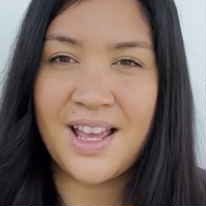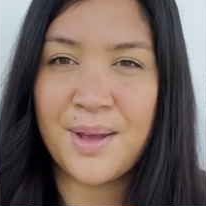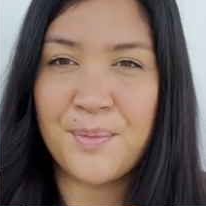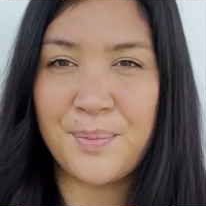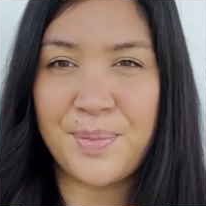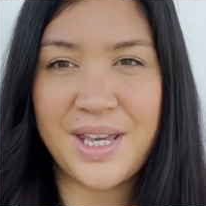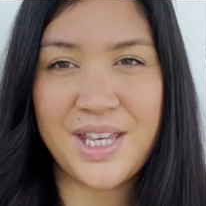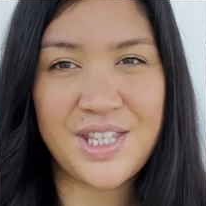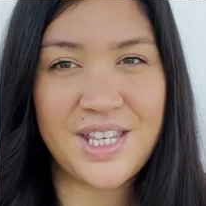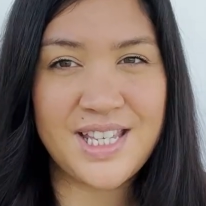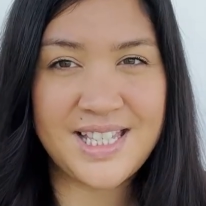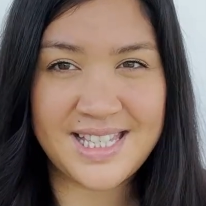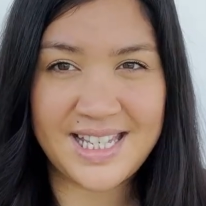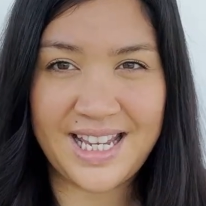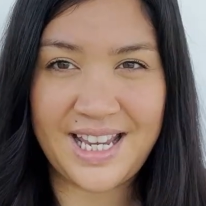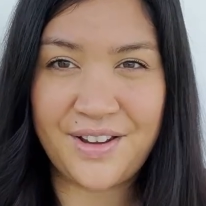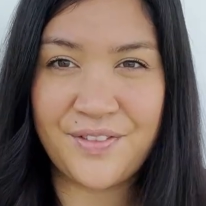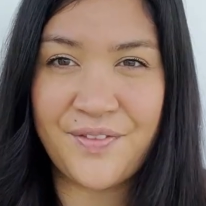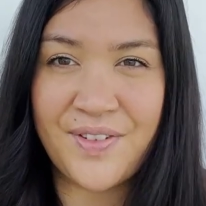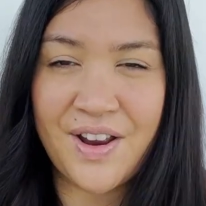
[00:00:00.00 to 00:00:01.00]

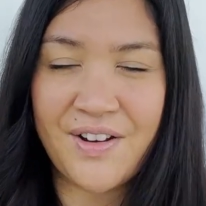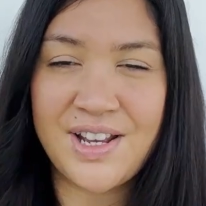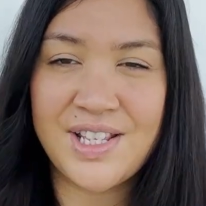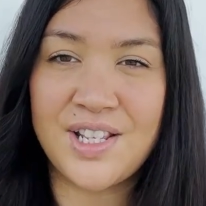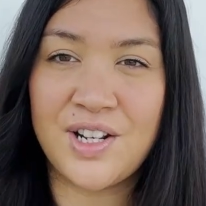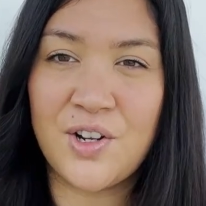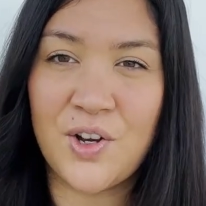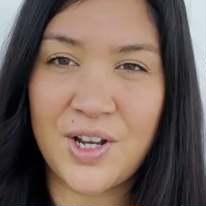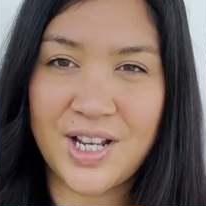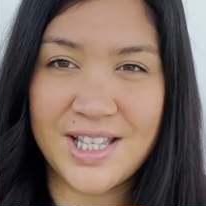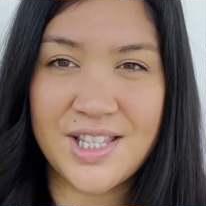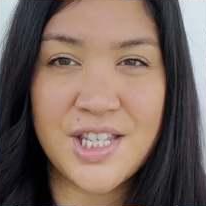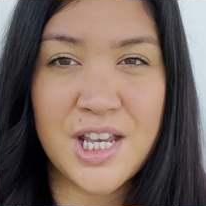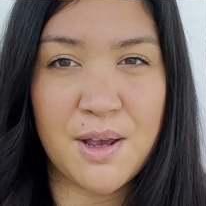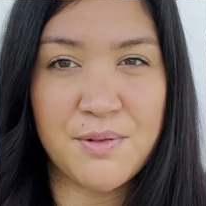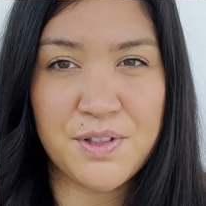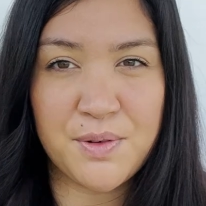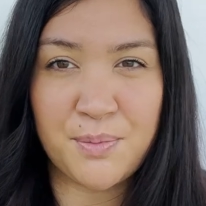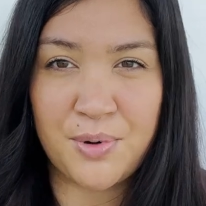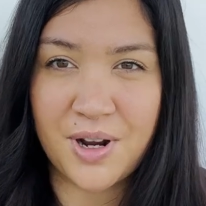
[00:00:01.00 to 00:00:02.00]
BGC varies a lot in
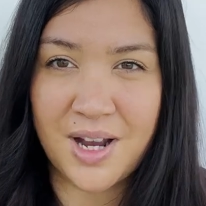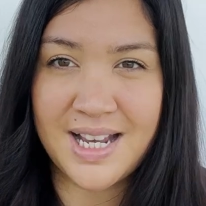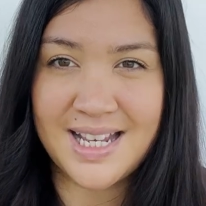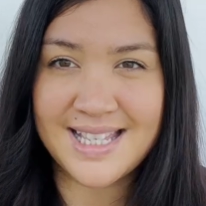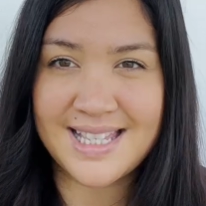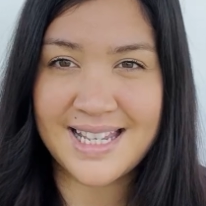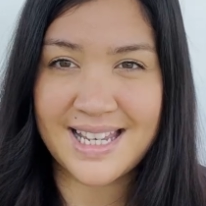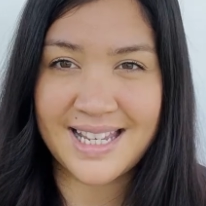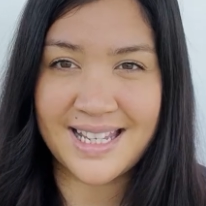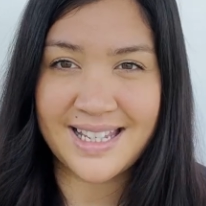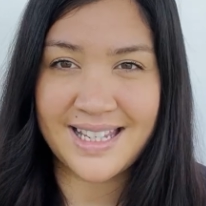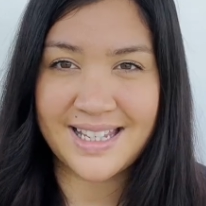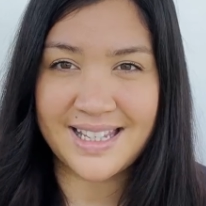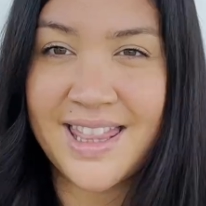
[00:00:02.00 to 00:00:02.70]
terms of pricing.